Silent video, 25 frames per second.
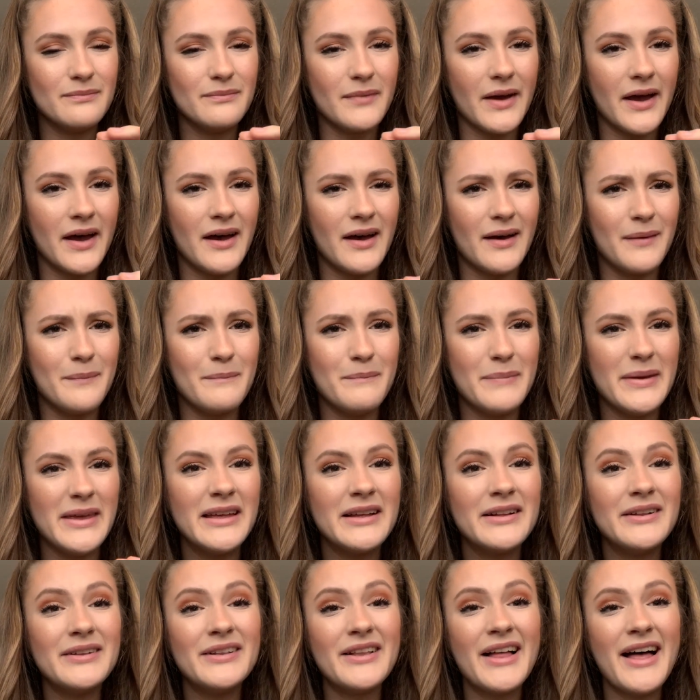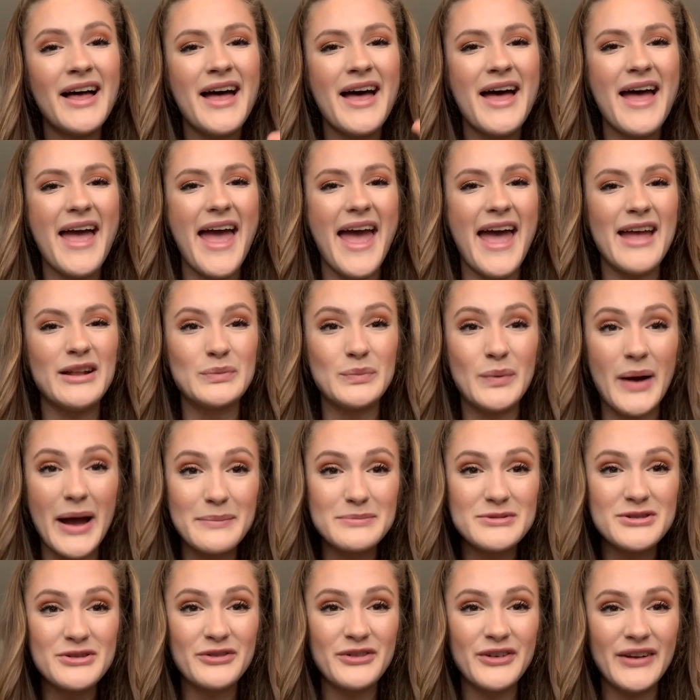a bill and
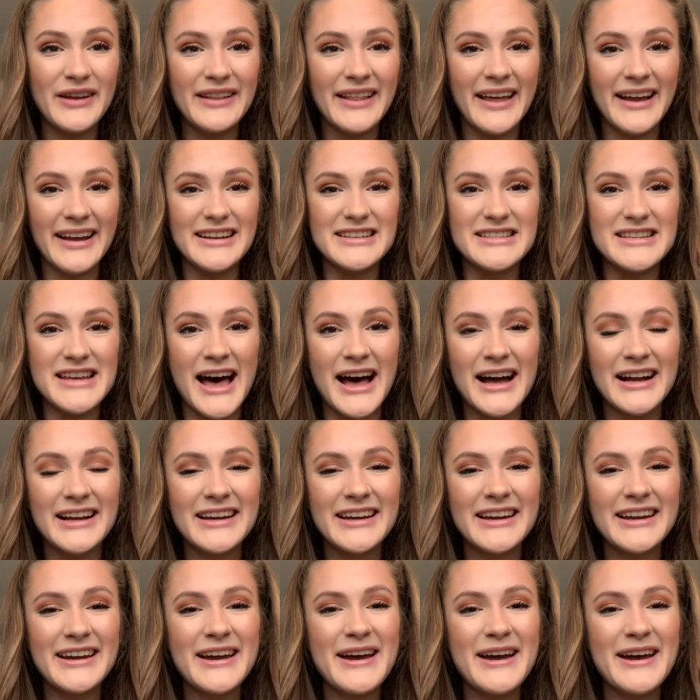webbed feet like a duck,